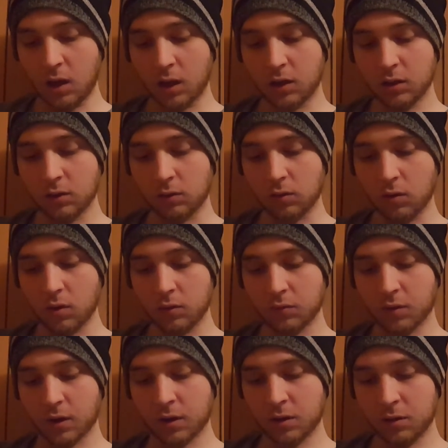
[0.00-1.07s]
And in the long
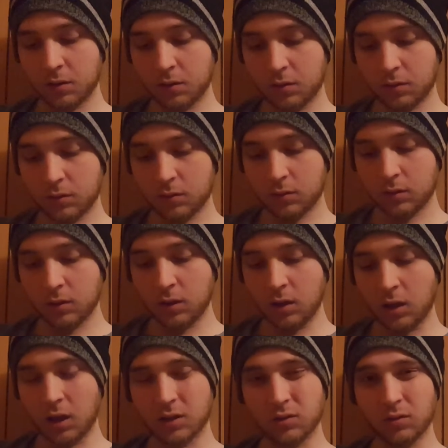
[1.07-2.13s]
run,
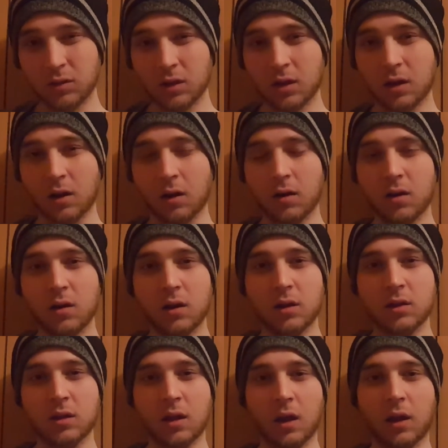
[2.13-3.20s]
it's only going to hurt.
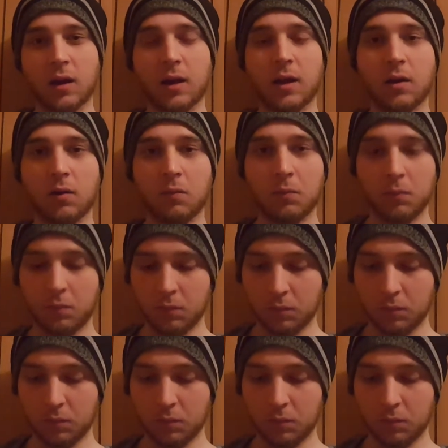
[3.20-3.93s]
It's not going to help.